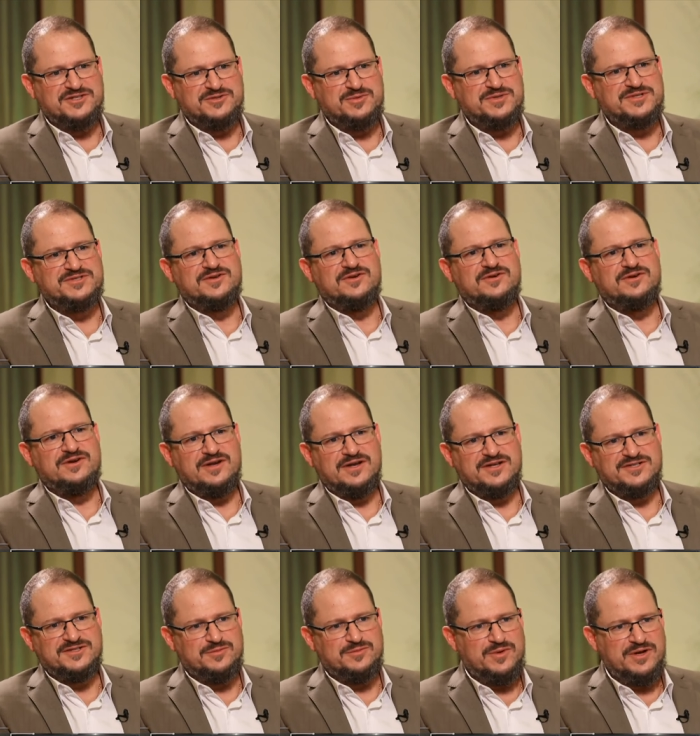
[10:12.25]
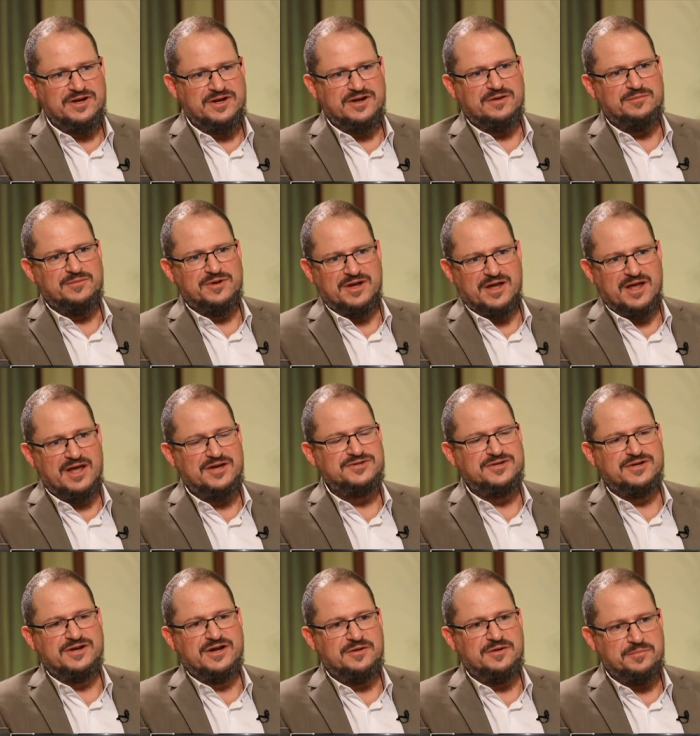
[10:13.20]
We started as a radio
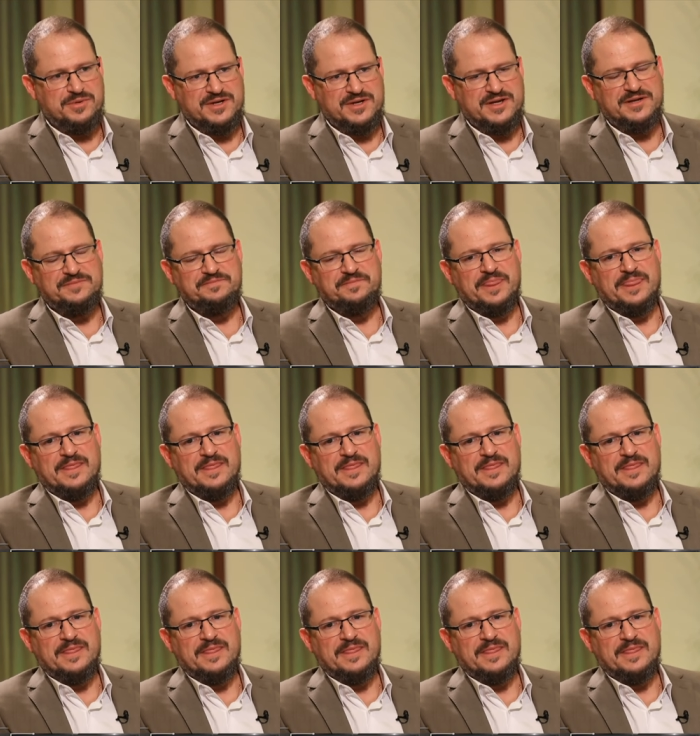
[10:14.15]
communication company,